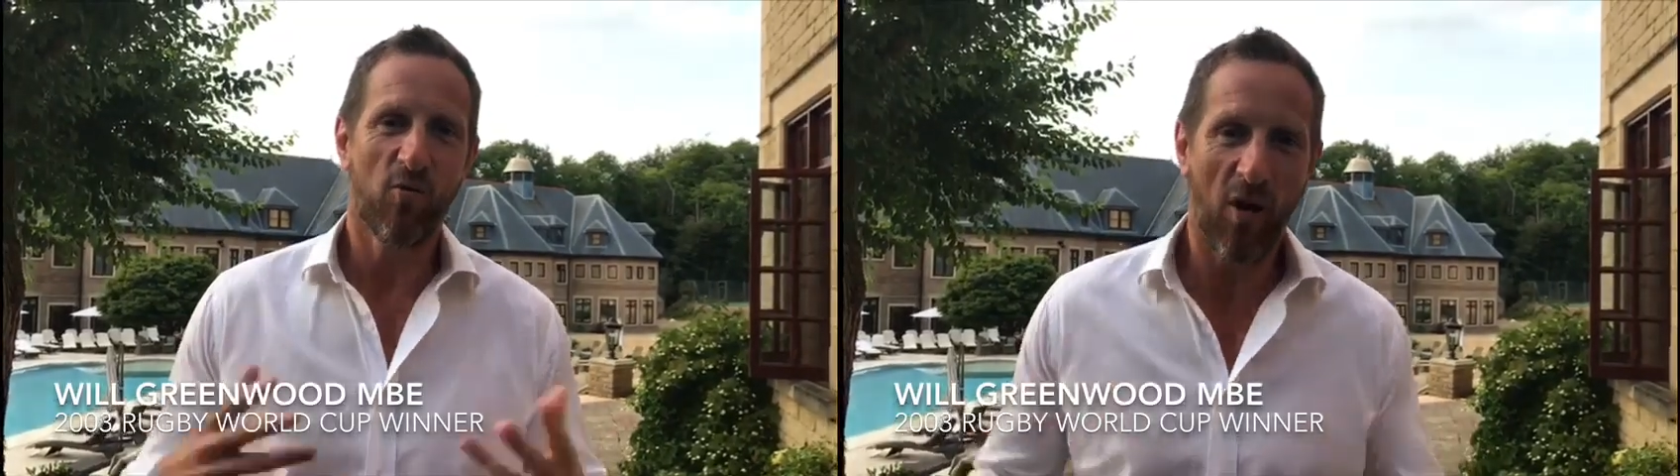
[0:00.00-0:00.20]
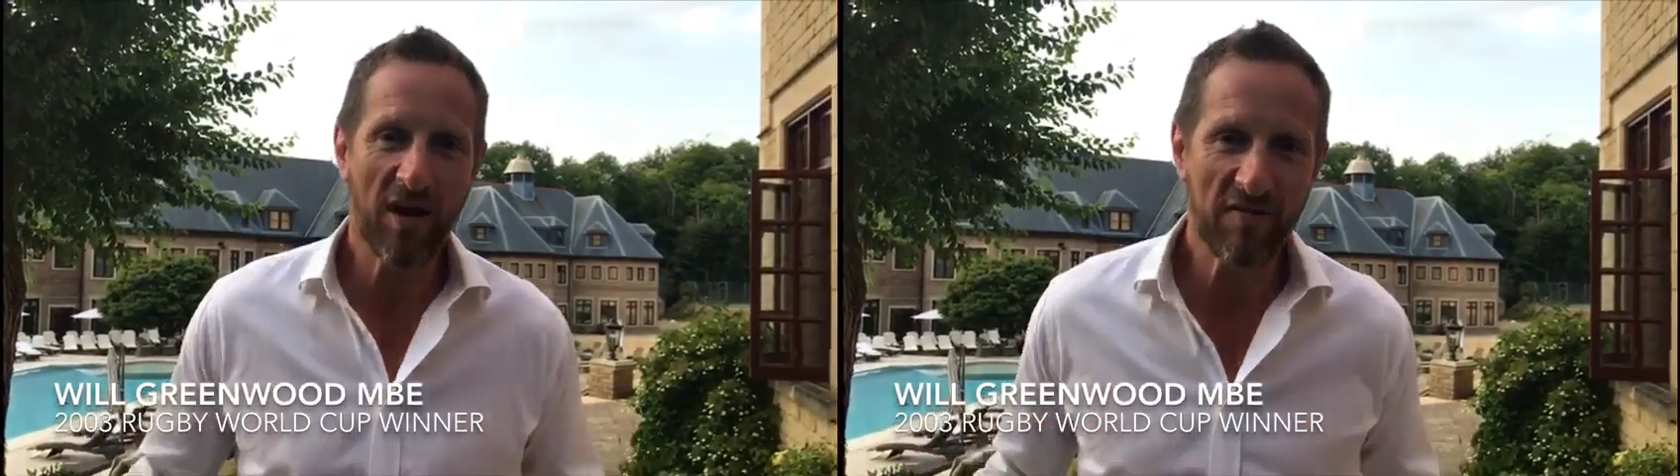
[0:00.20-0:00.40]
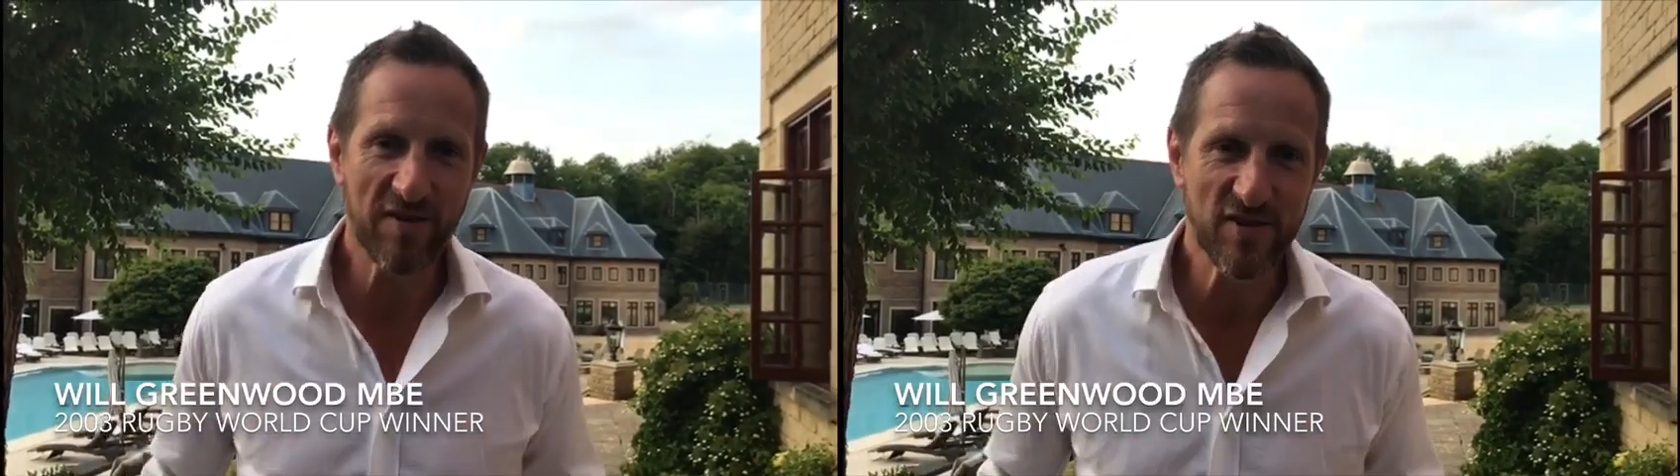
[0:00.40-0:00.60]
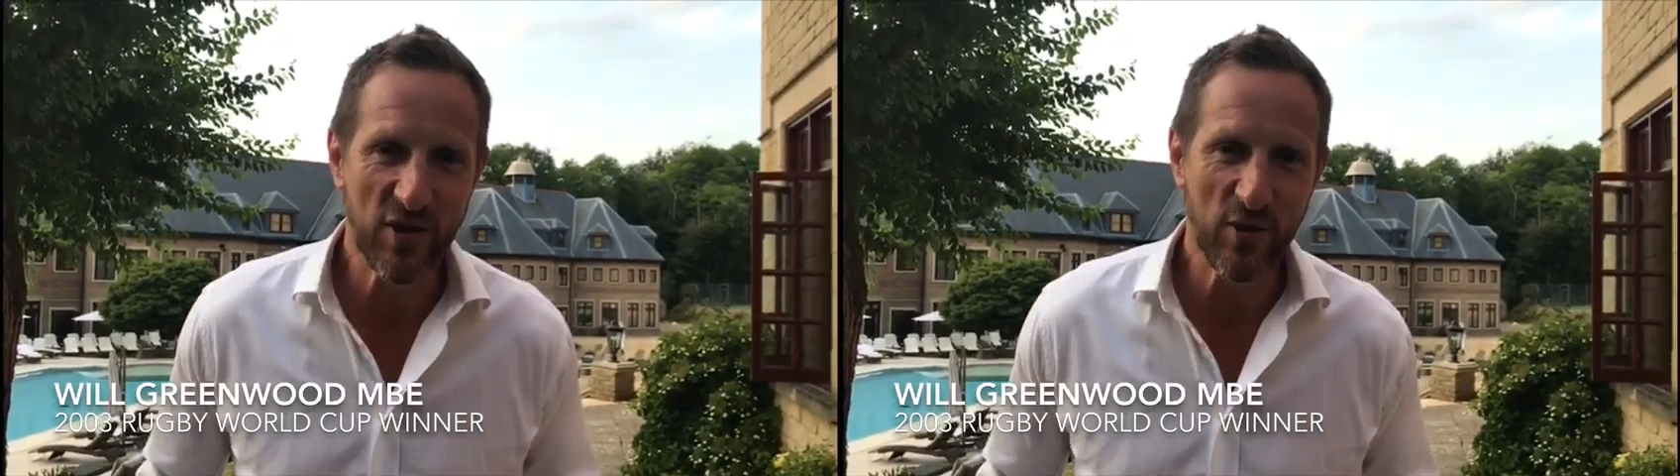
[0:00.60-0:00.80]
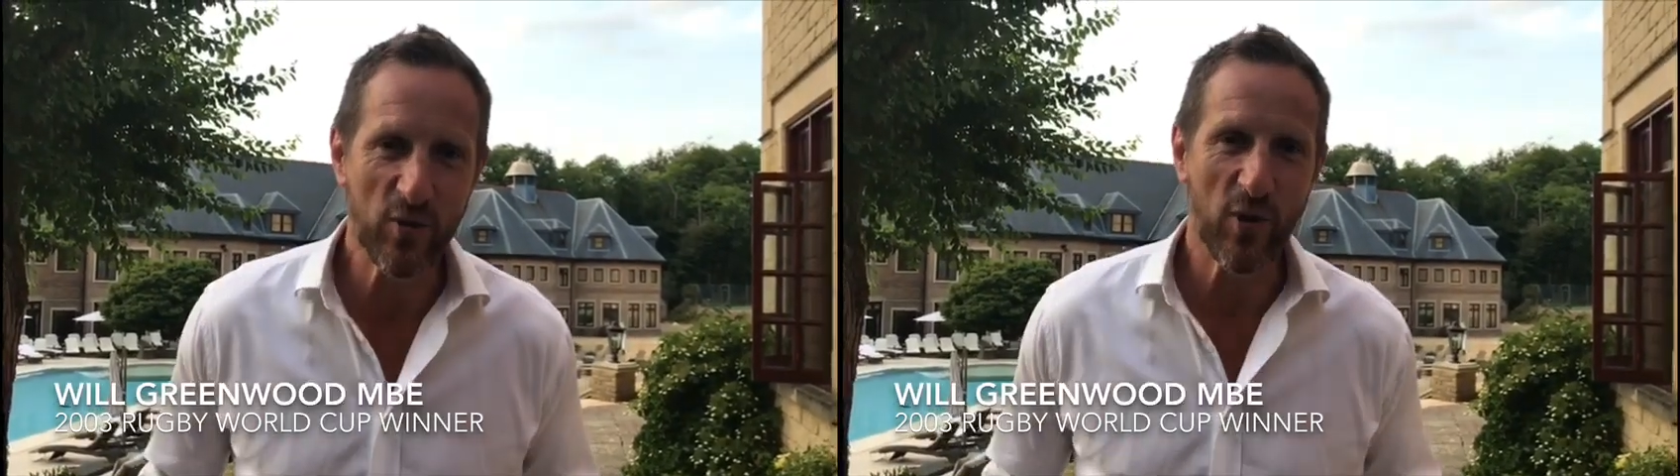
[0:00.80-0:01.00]
Wallingford
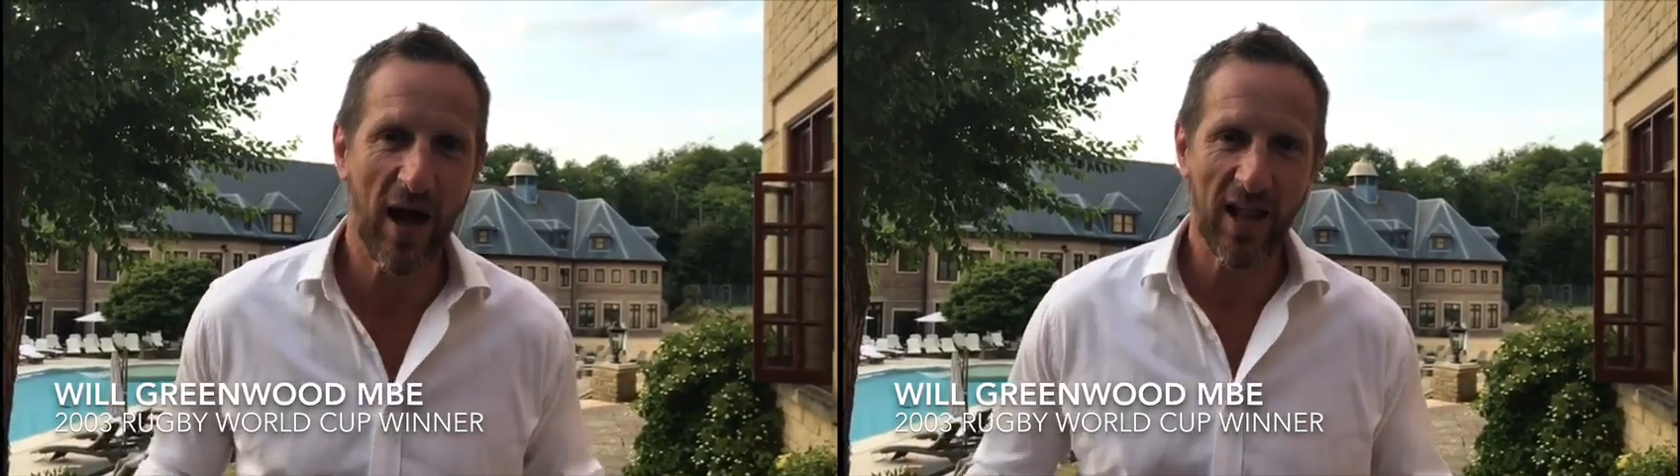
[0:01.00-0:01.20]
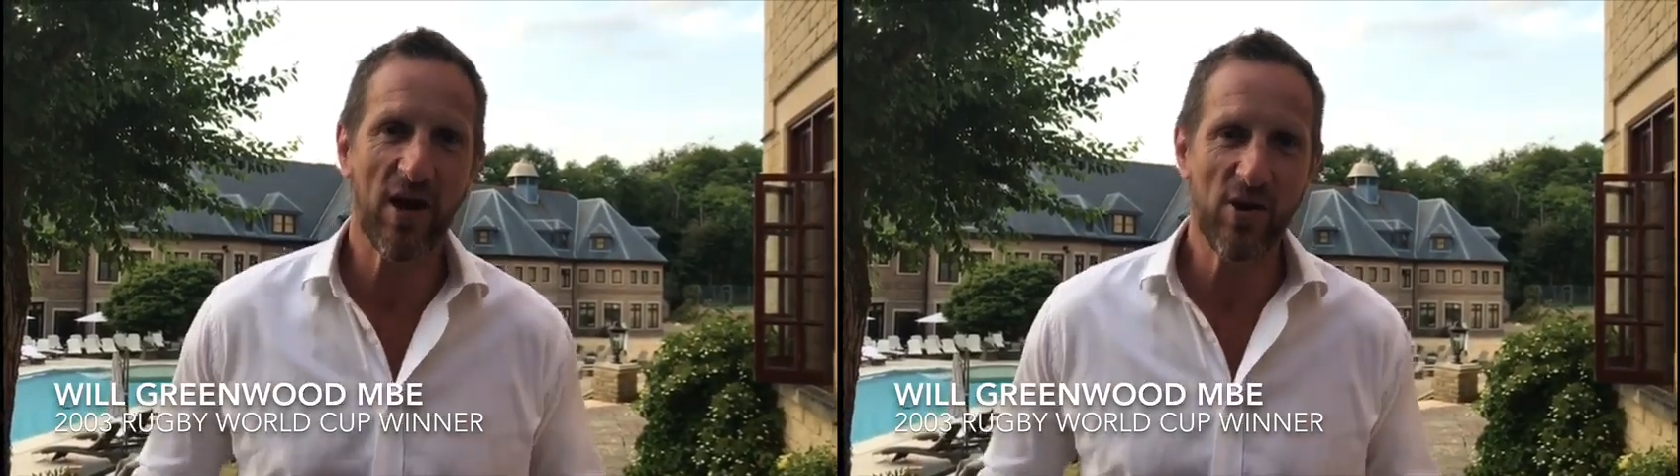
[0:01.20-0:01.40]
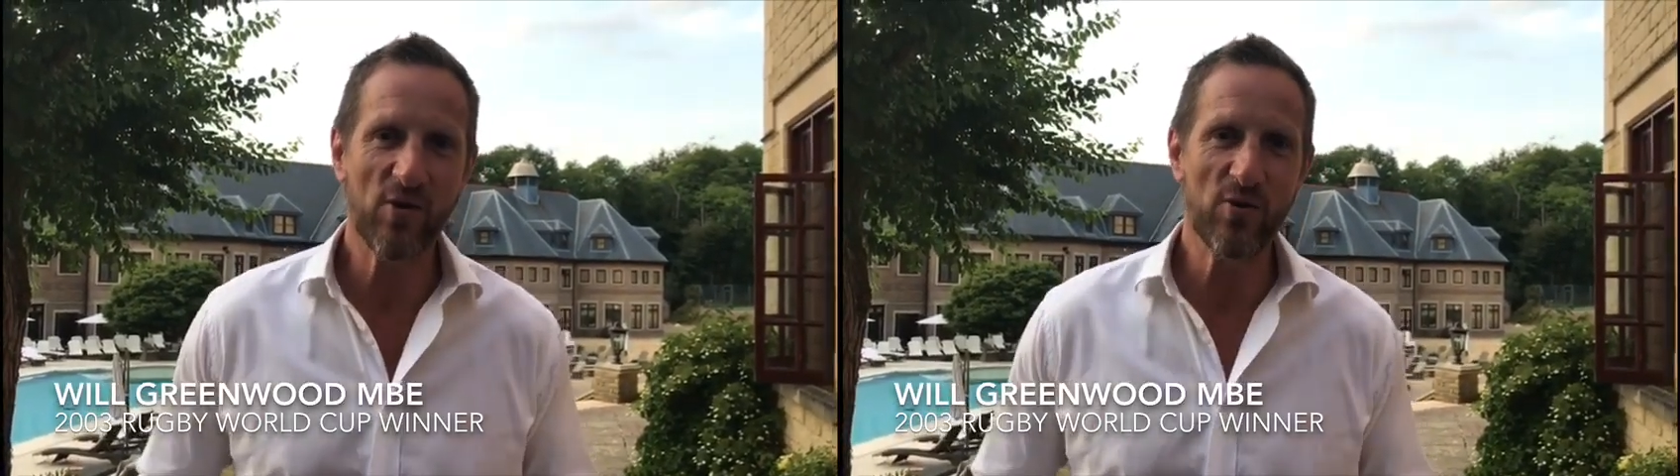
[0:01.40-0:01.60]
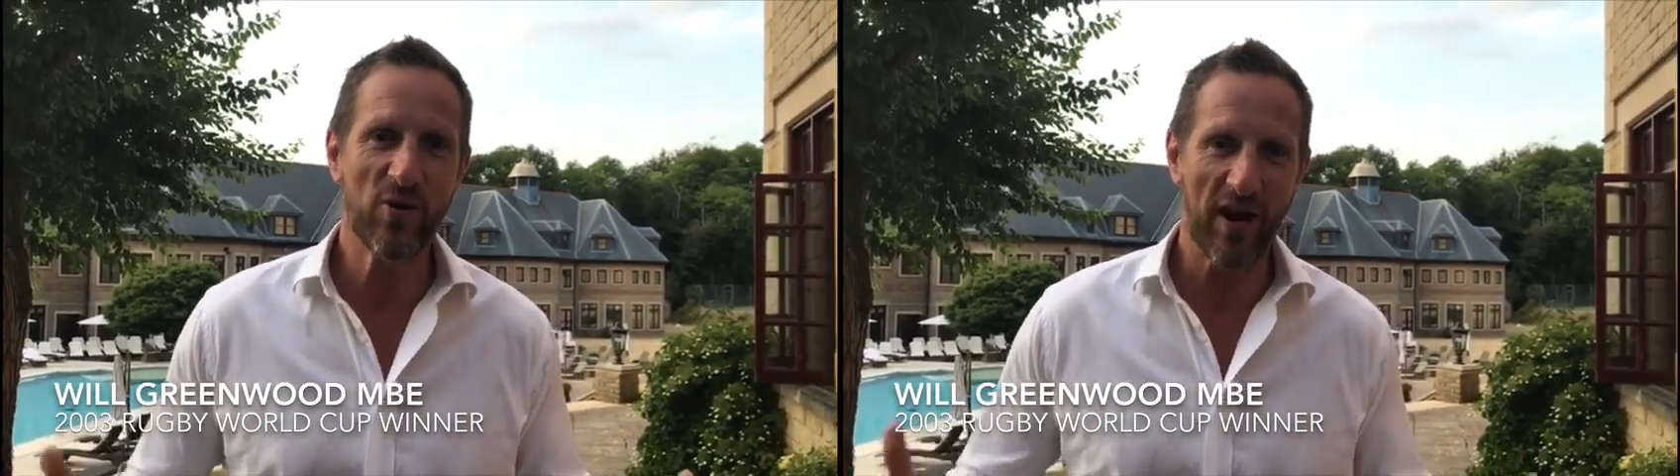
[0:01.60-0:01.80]
School, hello,